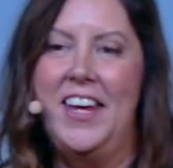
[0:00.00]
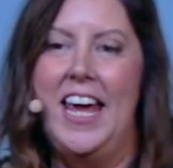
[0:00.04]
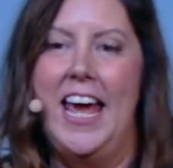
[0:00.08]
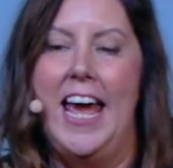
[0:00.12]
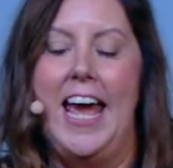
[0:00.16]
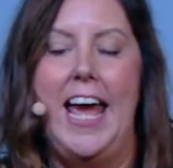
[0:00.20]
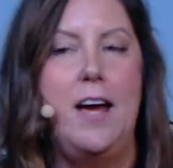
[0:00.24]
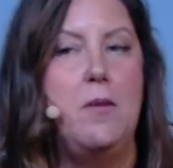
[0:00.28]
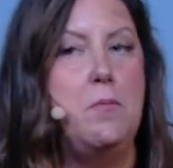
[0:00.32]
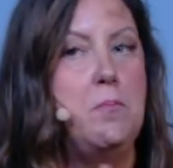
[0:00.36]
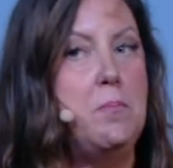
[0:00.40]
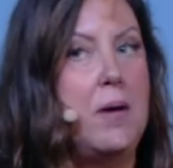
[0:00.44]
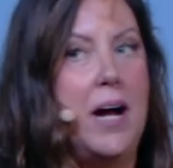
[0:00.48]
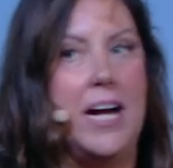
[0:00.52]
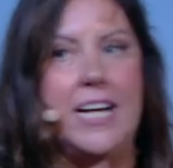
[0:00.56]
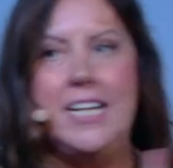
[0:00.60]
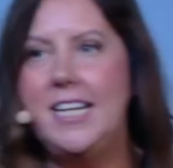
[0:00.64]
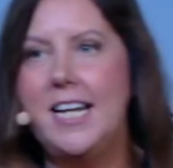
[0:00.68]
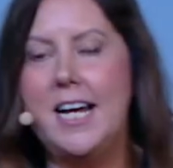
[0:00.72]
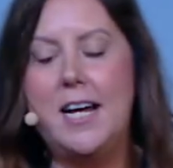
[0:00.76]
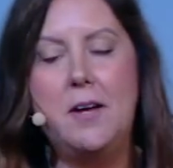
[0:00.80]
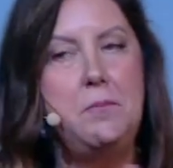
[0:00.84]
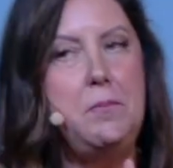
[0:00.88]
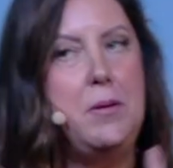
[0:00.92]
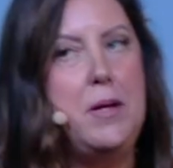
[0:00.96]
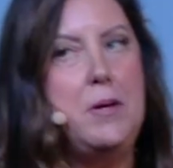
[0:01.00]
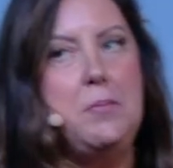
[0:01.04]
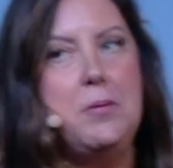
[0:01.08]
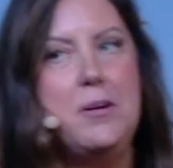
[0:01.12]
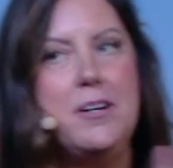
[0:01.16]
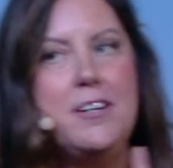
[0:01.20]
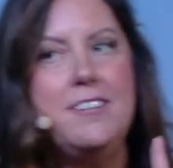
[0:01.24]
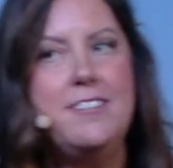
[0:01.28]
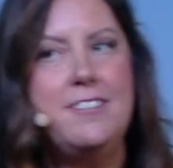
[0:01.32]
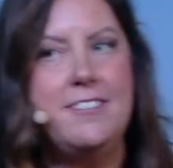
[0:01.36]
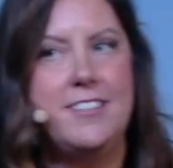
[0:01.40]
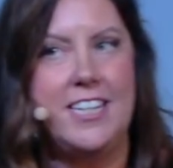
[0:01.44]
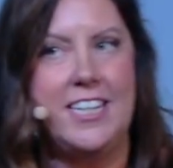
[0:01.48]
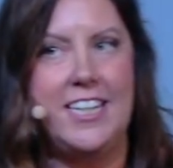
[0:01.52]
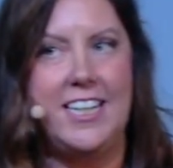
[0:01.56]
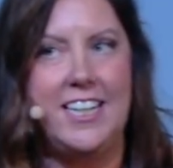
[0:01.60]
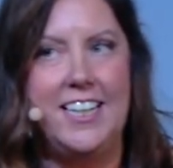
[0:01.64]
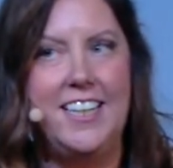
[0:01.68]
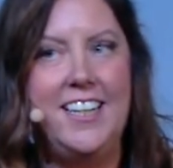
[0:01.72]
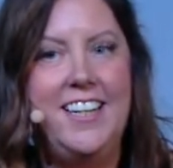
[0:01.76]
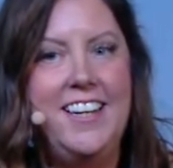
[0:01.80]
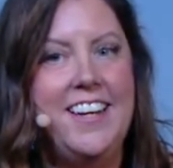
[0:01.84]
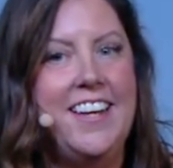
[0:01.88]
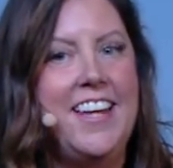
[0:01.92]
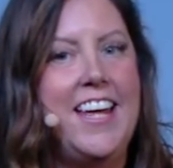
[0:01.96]
It might not be
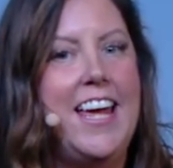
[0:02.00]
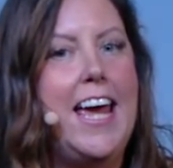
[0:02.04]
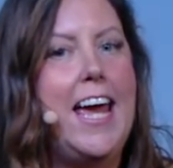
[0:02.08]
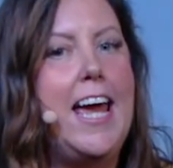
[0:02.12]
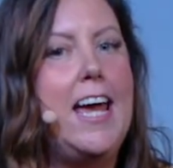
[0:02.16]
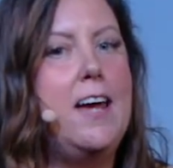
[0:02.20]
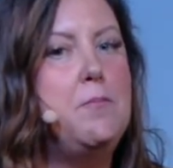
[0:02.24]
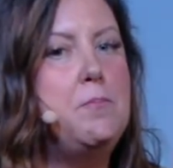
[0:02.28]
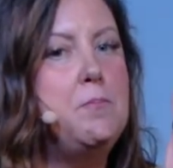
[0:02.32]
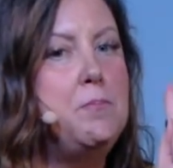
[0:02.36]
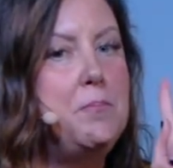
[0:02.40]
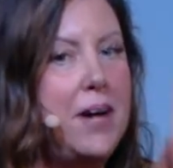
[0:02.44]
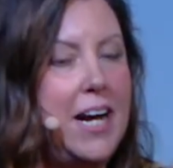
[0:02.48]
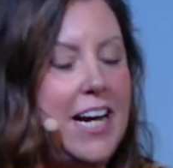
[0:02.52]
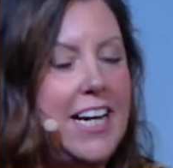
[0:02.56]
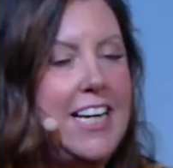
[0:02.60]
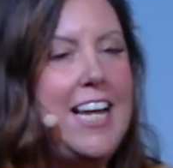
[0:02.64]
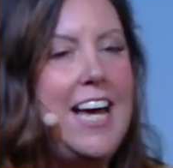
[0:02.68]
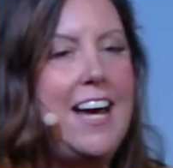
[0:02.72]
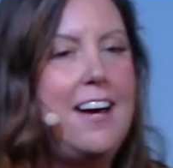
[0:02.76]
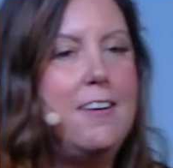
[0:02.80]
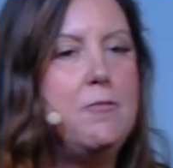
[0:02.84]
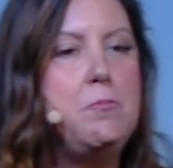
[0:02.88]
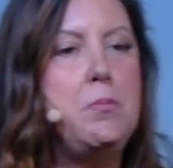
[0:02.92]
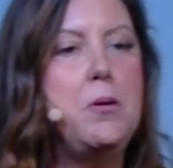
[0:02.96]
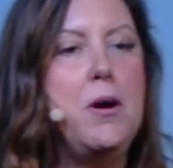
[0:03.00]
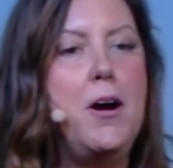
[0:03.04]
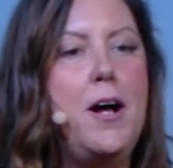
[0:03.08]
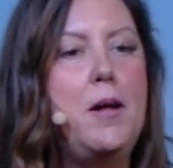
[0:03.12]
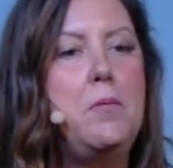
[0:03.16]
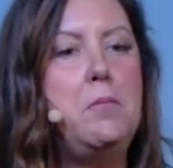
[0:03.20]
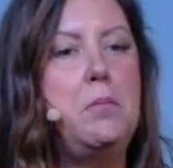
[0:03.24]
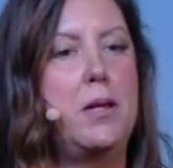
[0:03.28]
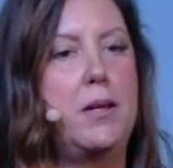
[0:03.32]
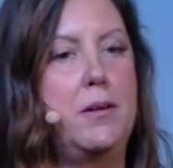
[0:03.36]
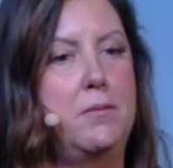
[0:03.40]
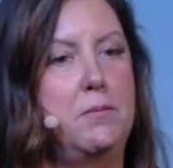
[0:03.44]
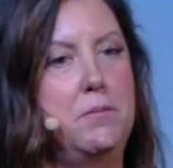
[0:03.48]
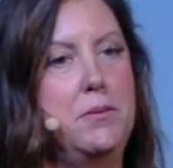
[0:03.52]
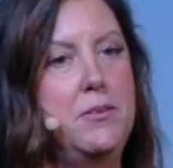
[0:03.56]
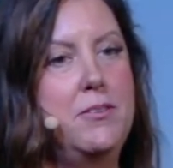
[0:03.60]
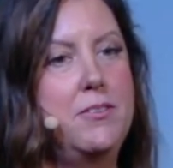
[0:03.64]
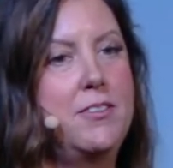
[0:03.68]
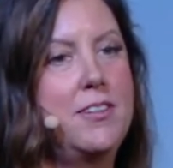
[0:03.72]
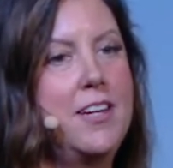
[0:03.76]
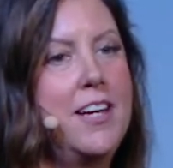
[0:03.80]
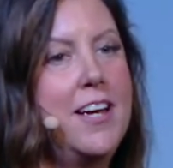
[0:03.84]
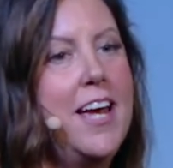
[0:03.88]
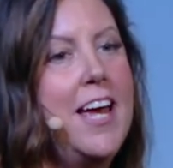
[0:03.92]
pristine. It might have problems.